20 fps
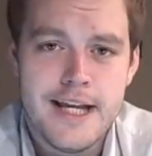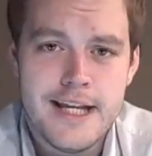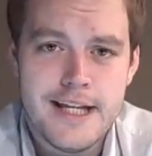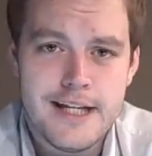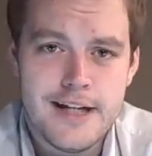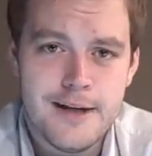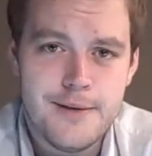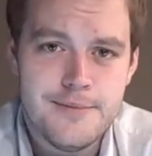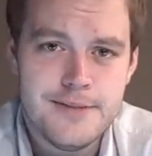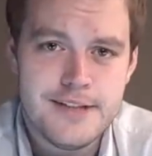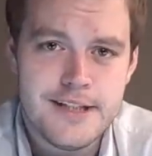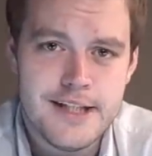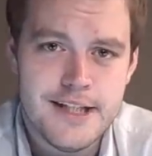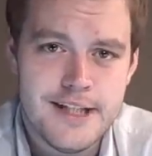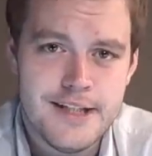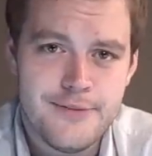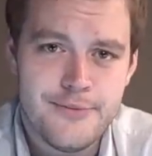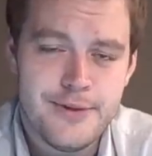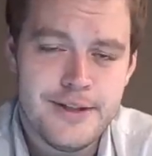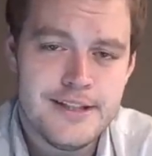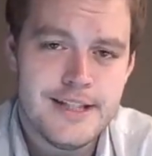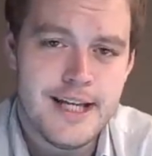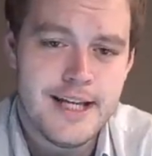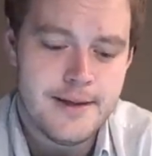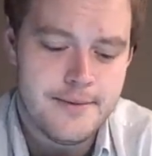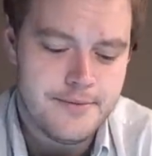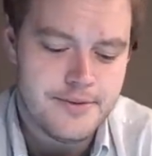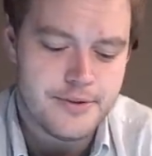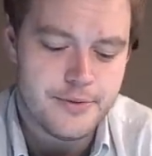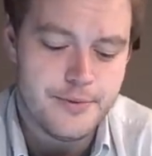He comes in, we
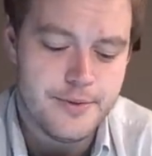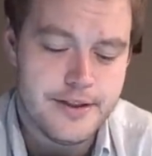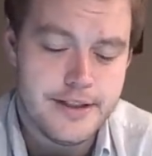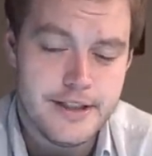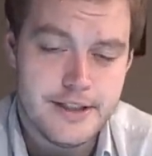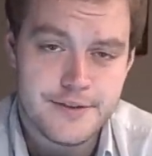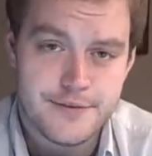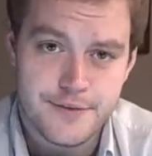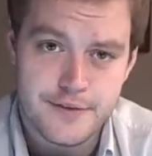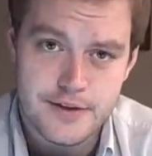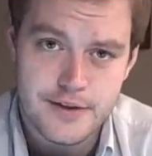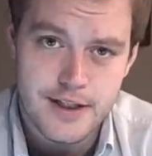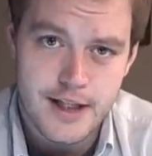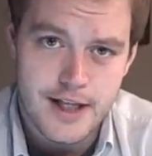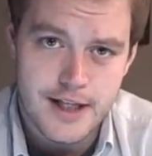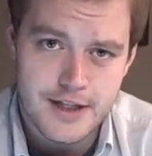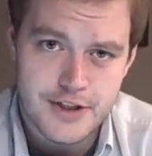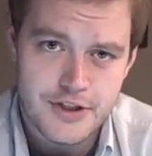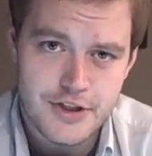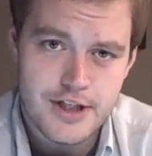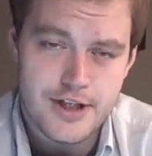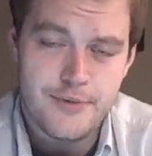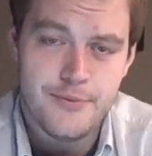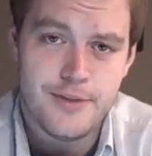take him to Wendy's for lunch,